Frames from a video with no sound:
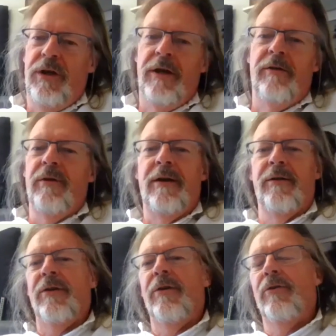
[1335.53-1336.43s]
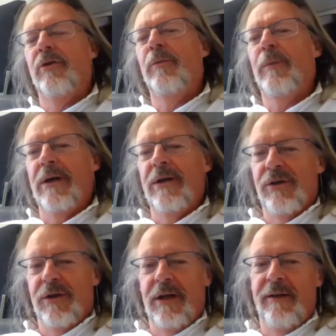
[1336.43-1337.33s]
year round
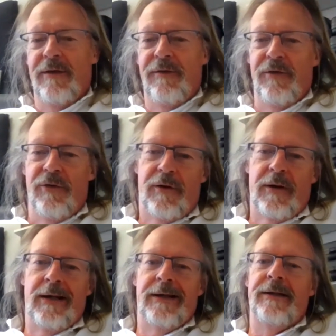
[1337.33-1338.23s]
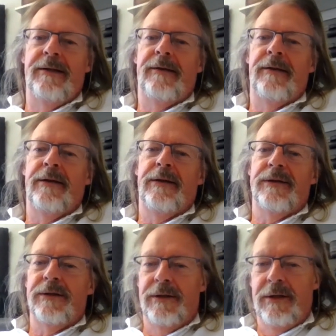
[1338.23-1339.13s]
occupation, even if you're not collecting
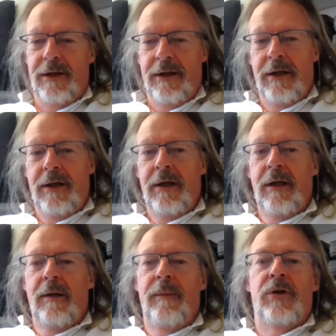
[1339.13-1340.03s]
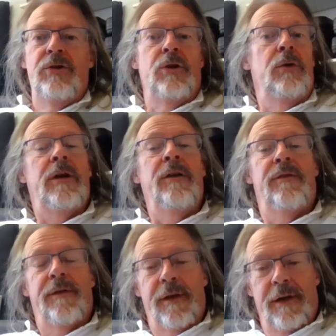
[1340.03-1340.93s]
things, because you're looking
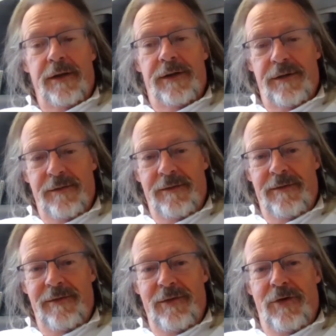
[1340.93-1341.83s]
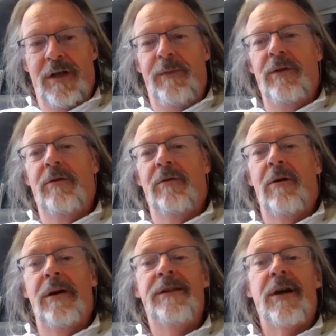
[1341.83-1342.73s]
for things. You're keeping your
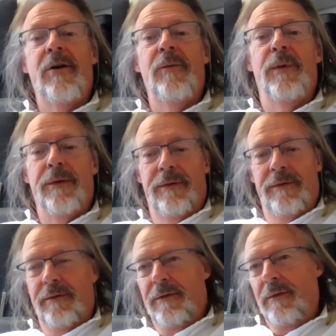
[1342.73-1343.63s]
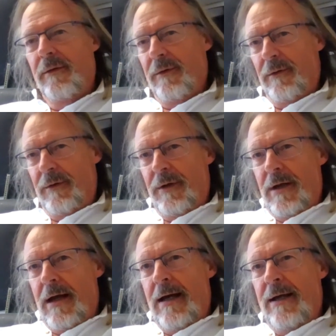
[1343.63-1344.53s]
eyes open.
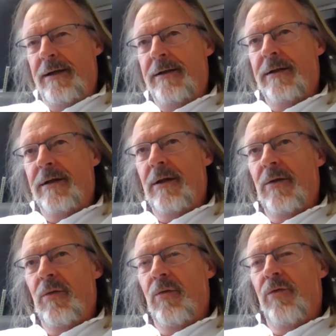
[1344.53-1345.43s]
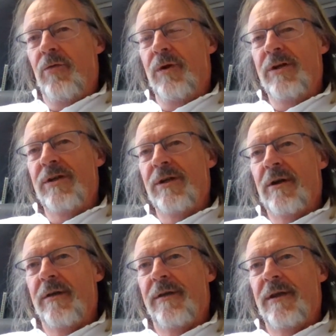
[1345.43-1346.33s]
And the reason
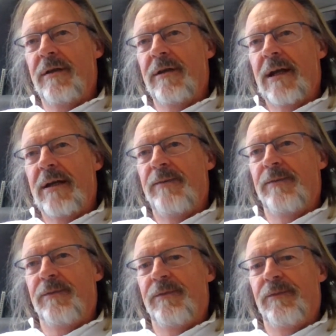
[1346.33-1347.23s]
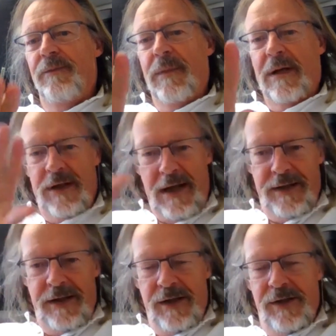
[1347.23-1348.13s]
I think that is, as
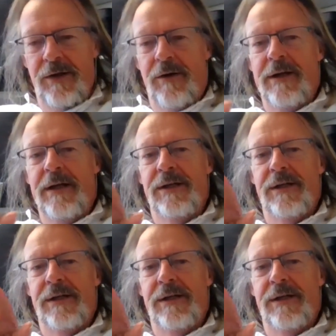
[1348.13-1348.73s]
an aside, is...